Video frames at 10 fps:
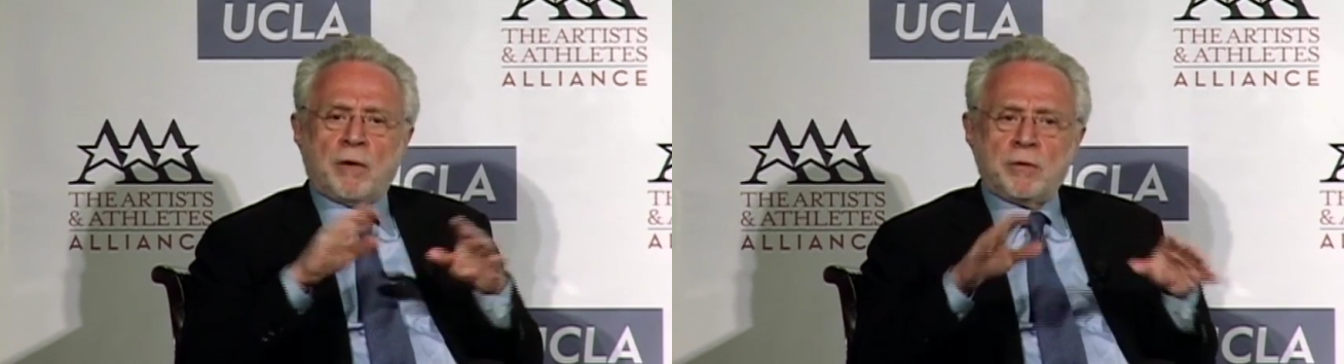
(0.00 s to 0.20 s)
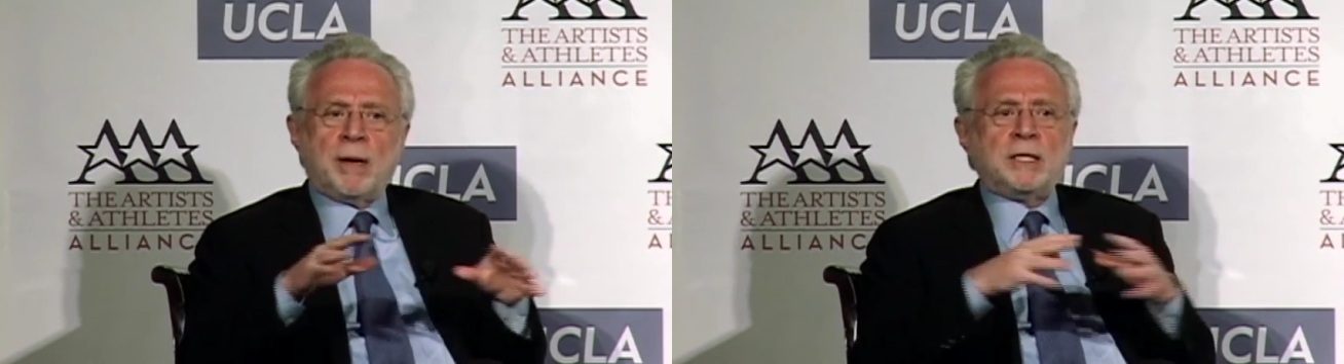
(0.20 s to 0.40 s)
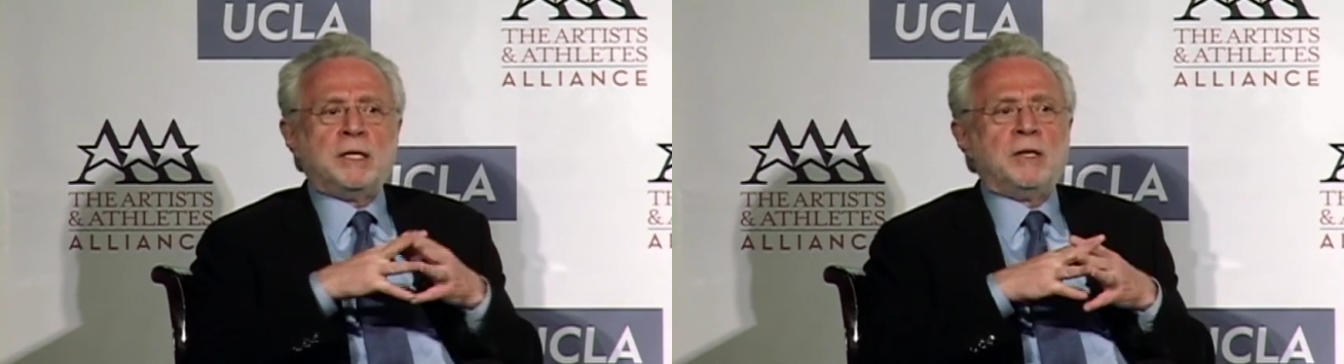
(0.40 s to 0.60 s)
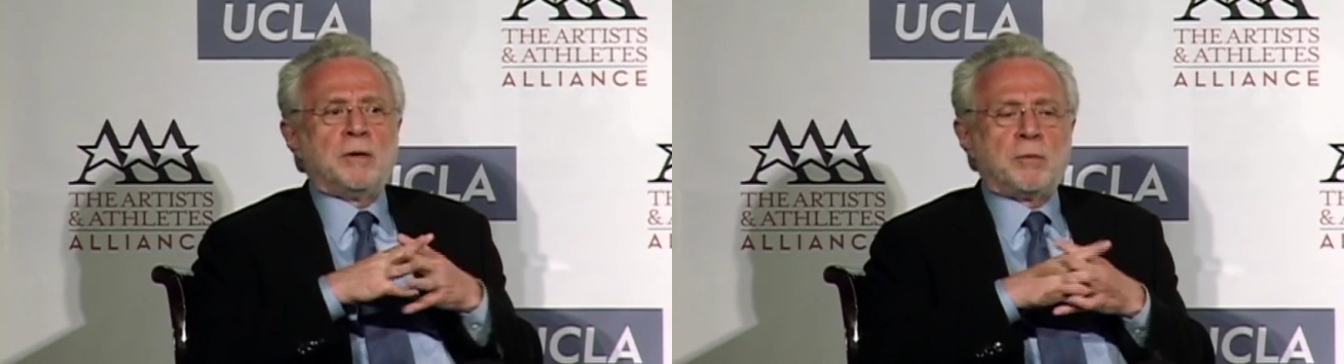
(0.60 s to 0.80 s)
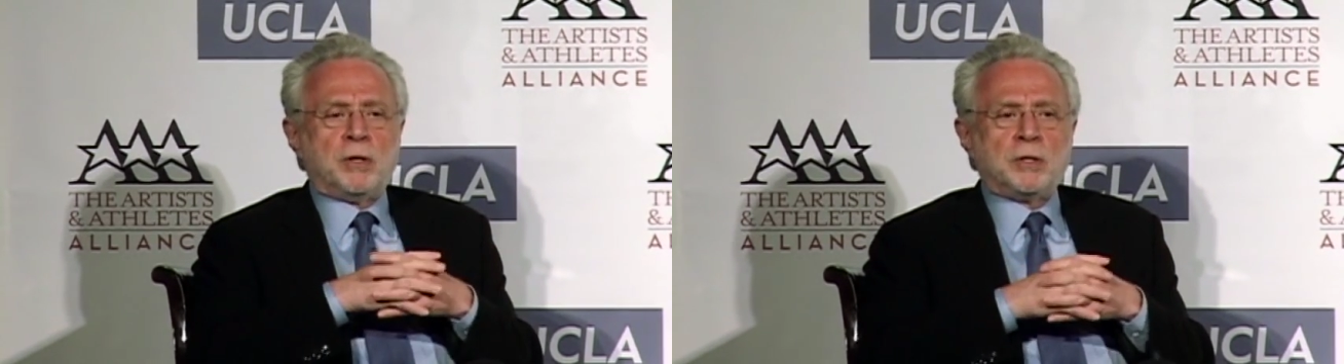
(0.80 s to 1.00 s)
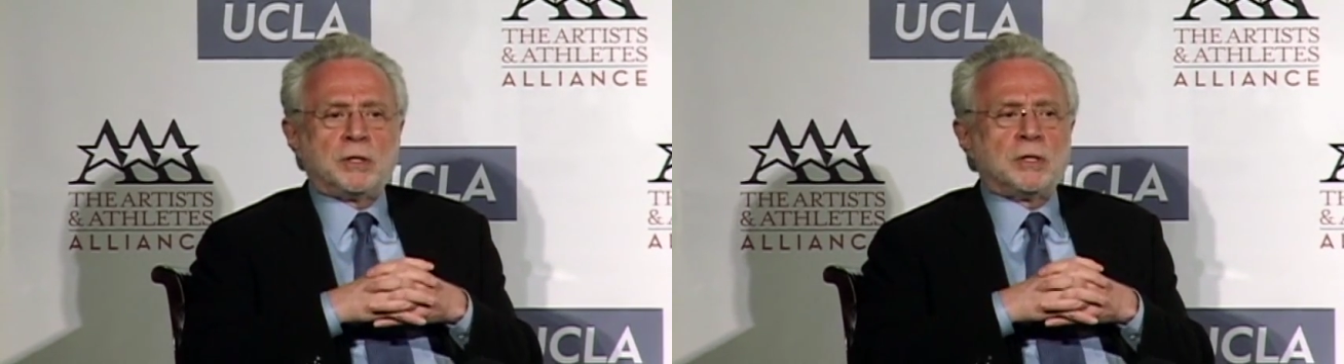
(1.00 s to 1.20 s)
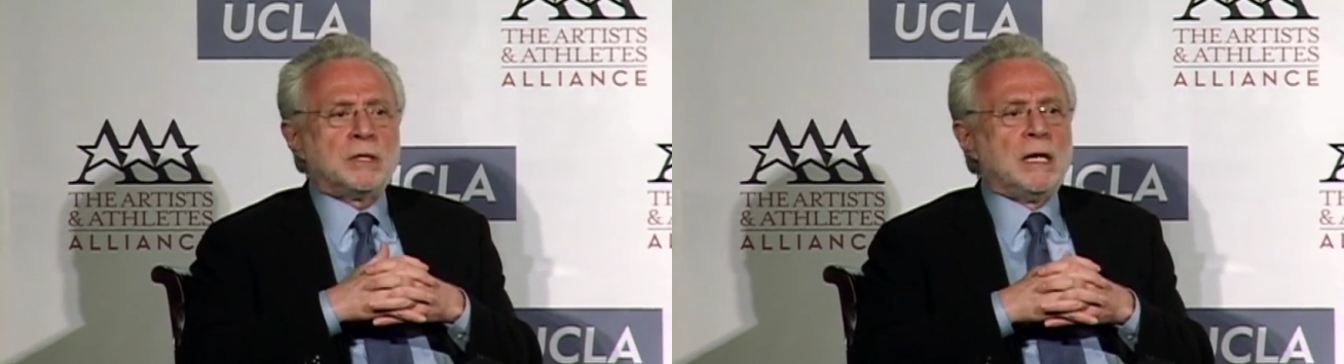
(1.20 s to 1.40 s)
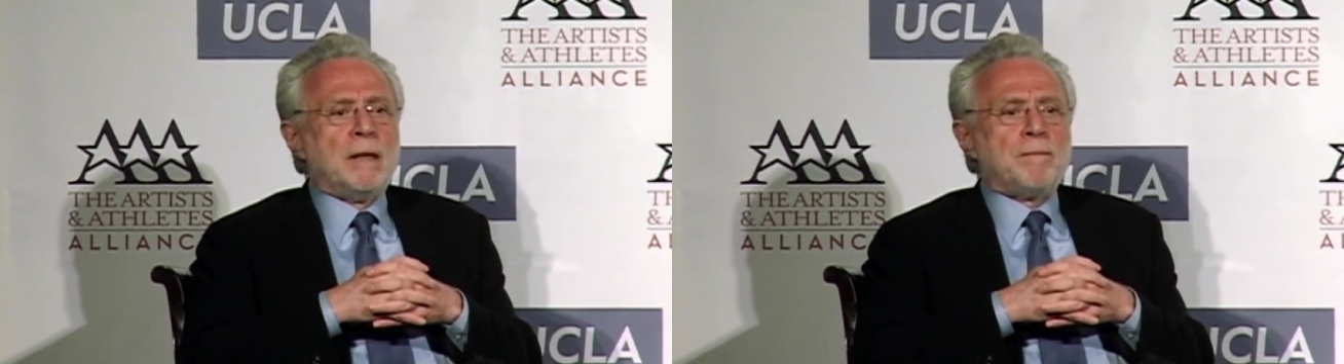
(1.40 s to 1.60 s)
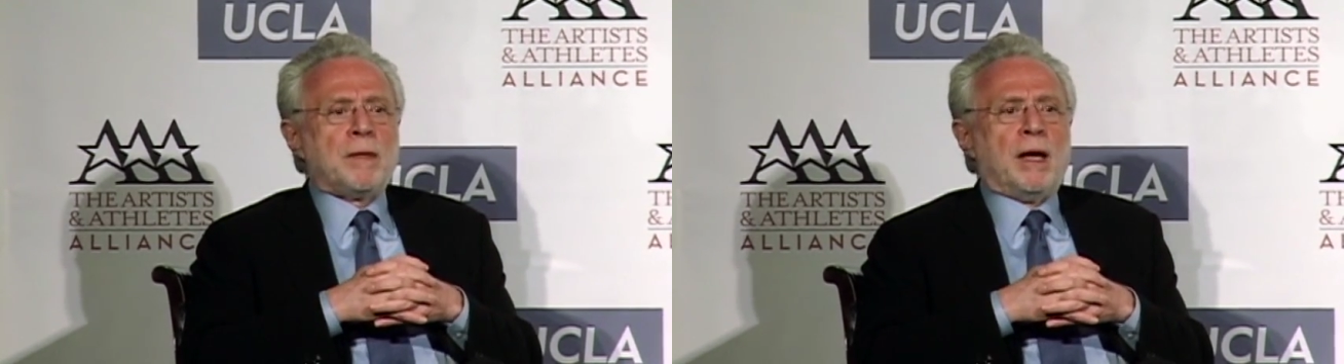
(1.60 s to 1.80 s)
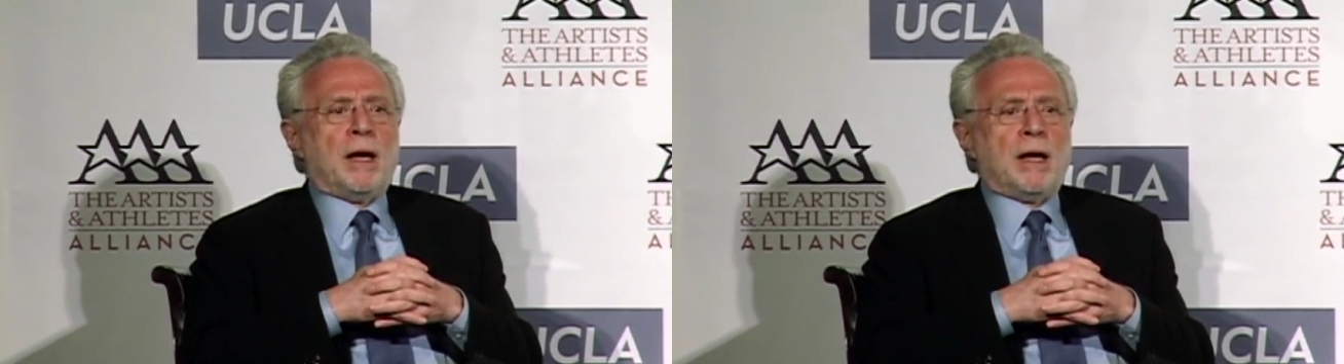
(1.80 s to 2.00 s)
with my senior producers
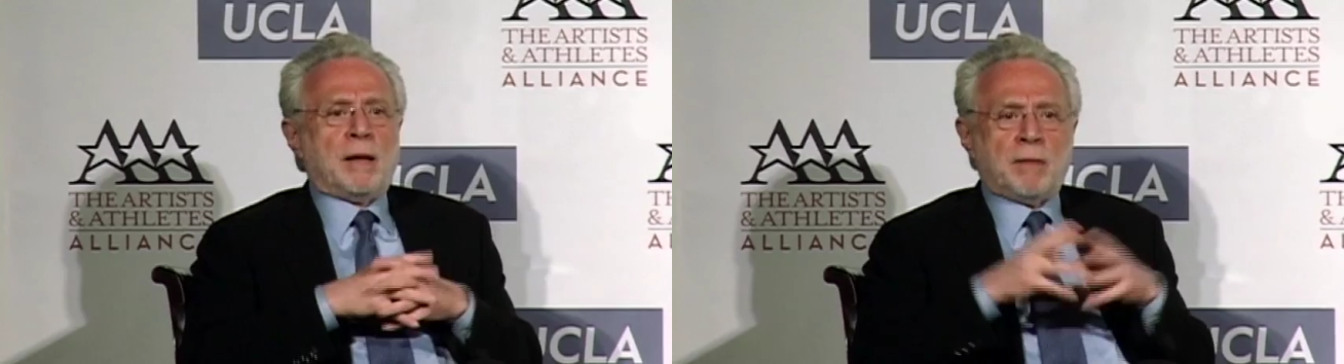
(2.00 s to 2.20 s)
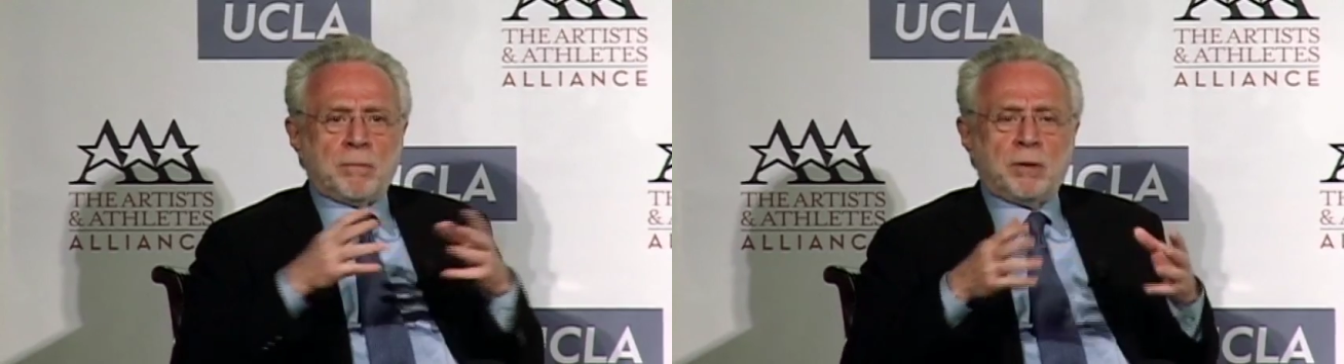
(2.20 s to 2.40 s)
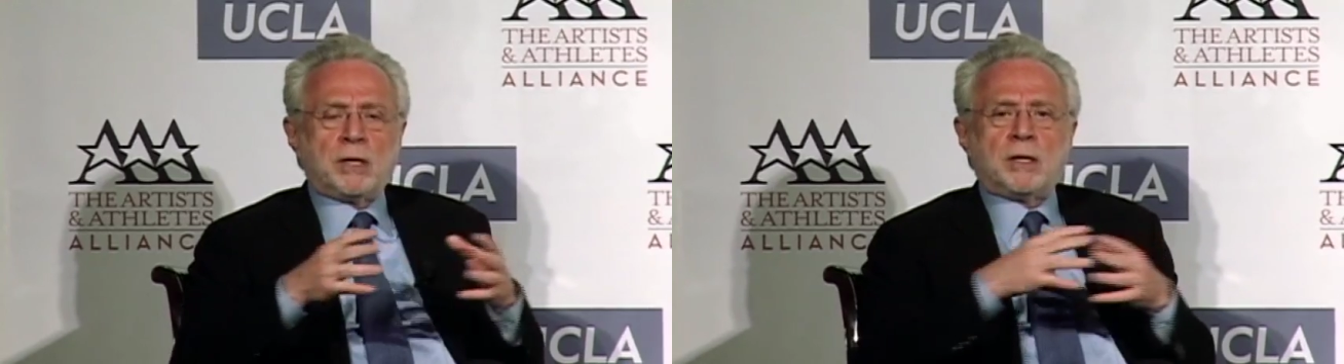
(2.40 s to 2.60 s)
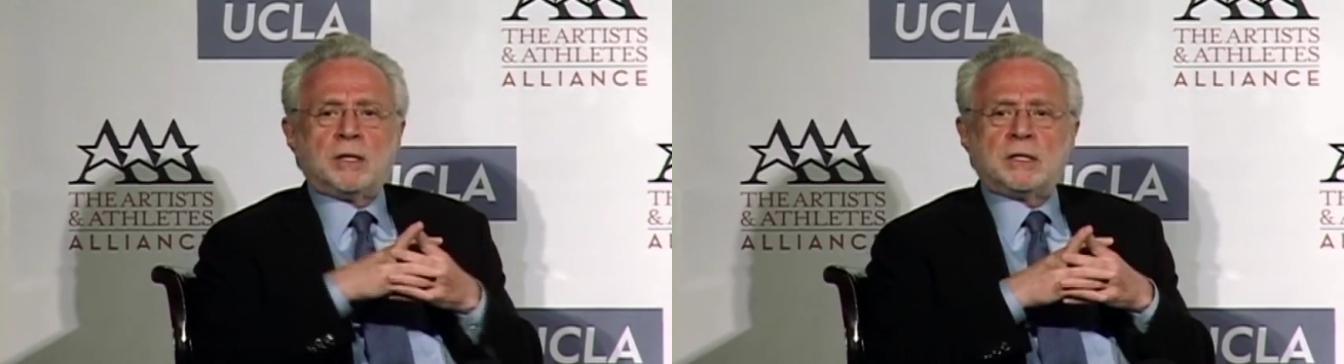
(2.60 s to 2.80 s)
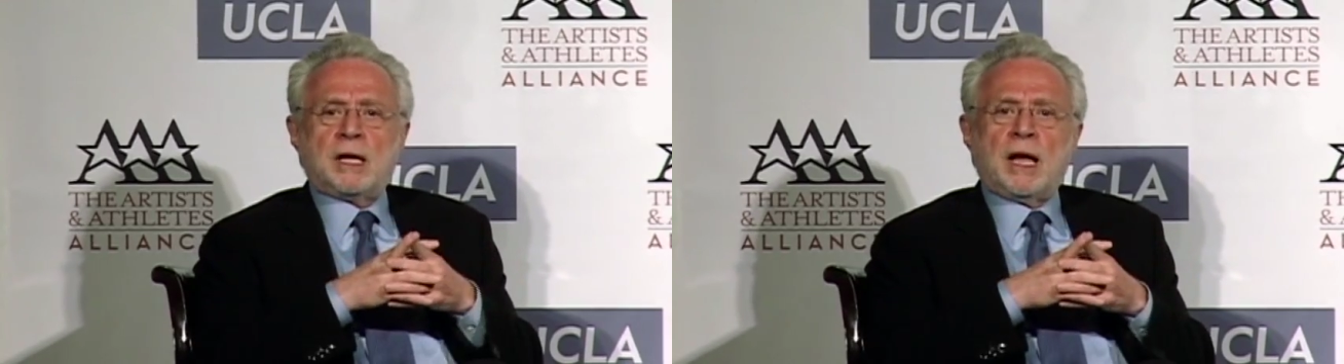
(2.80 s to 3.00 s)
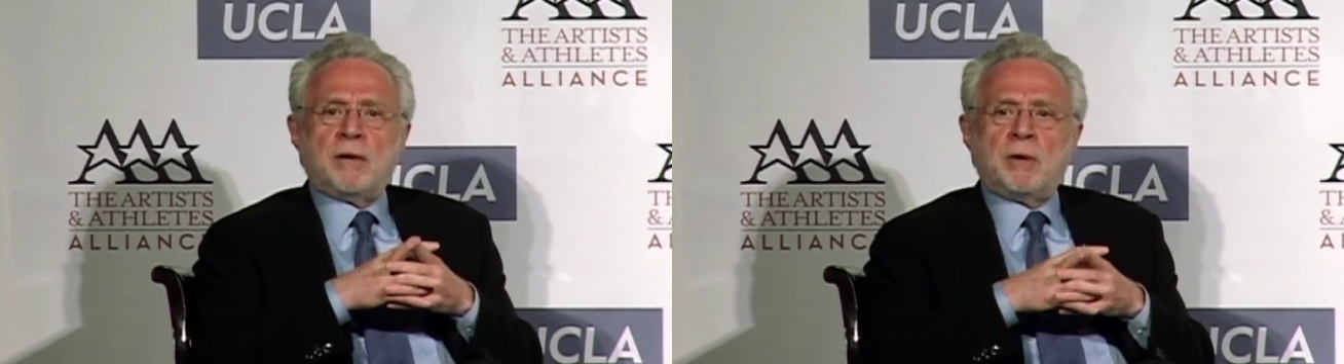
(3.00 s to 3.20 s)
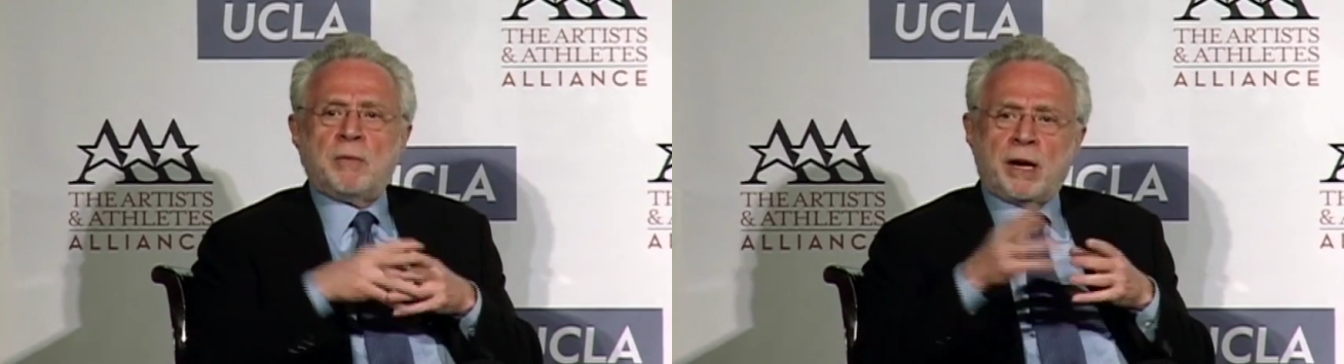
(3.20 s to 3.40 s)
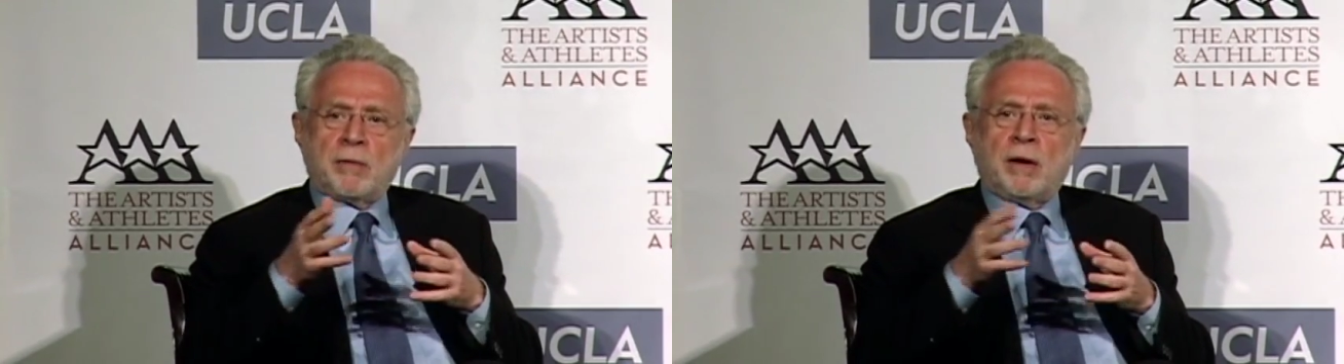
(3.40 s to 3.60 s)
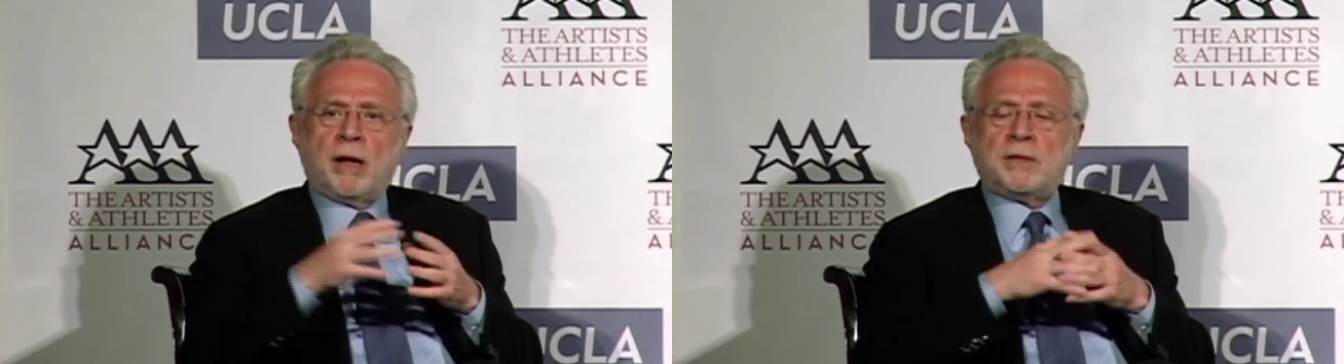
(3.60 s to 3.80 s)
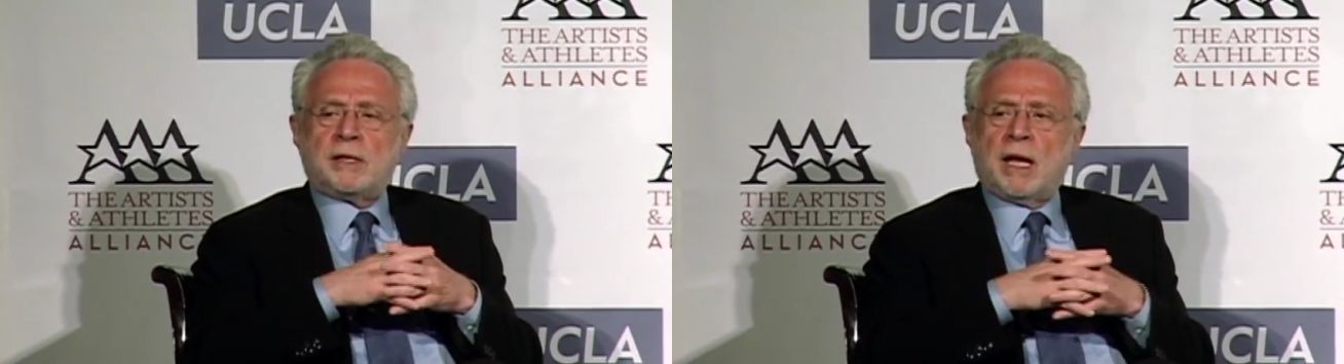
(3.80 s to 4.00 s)
and my bookers, and we went
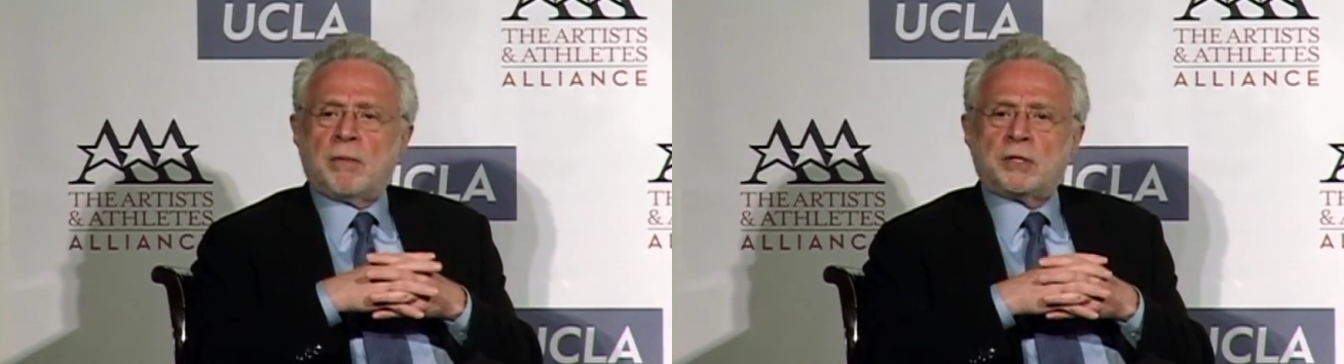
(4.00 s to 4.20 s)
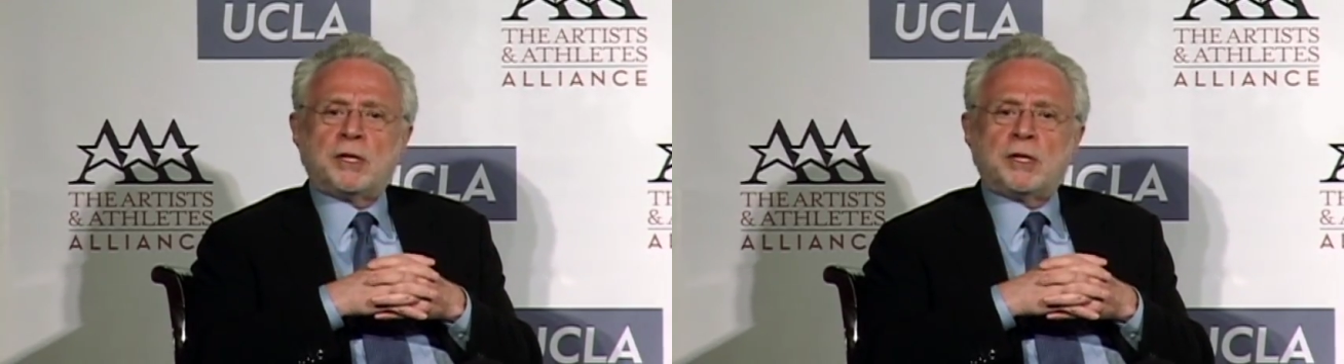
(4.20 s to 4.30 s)
around the table.